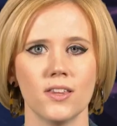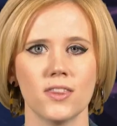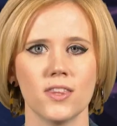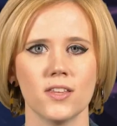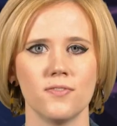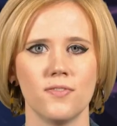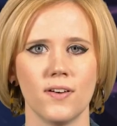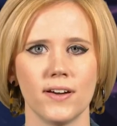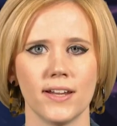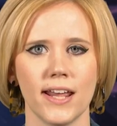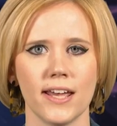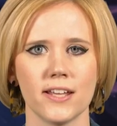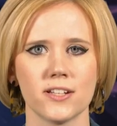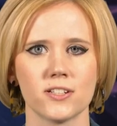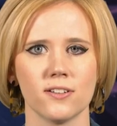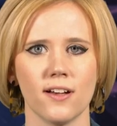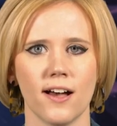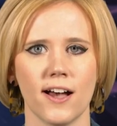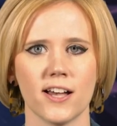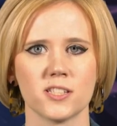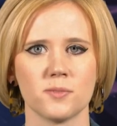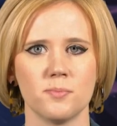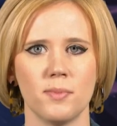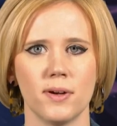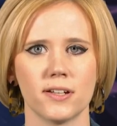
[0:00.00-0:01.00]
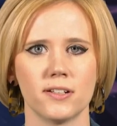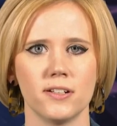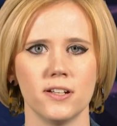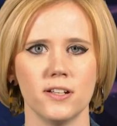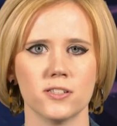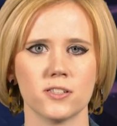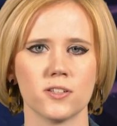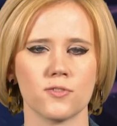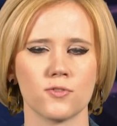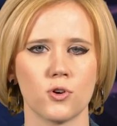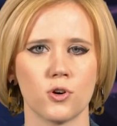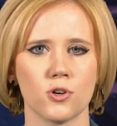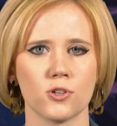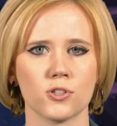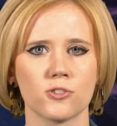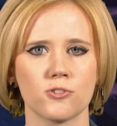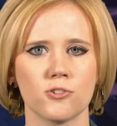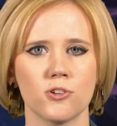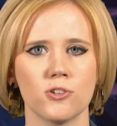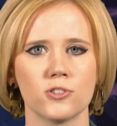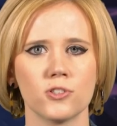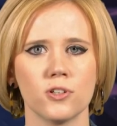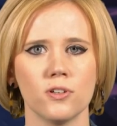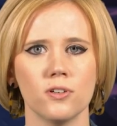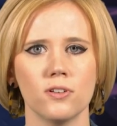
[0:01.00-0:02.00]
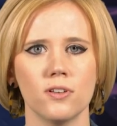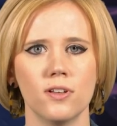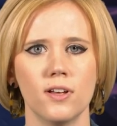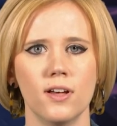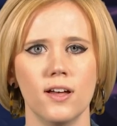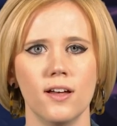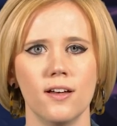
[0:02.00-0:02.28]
The financial aspect is, of course, crucial.